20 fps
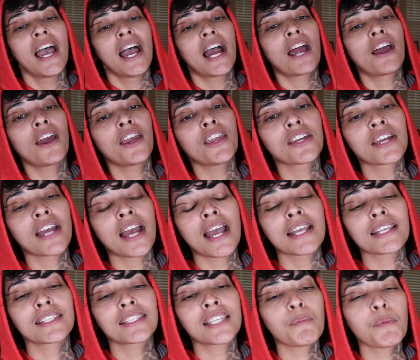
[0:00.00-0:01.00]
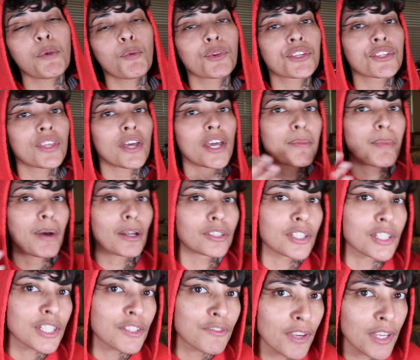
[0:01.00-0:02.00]
Alright you guys, tell me what you thought about
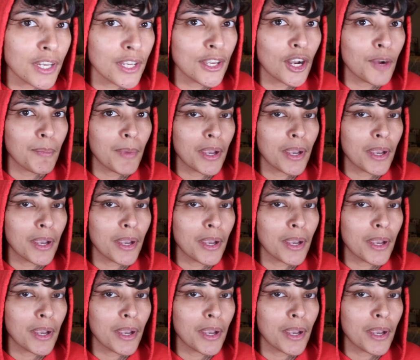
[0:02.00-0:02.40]
this video.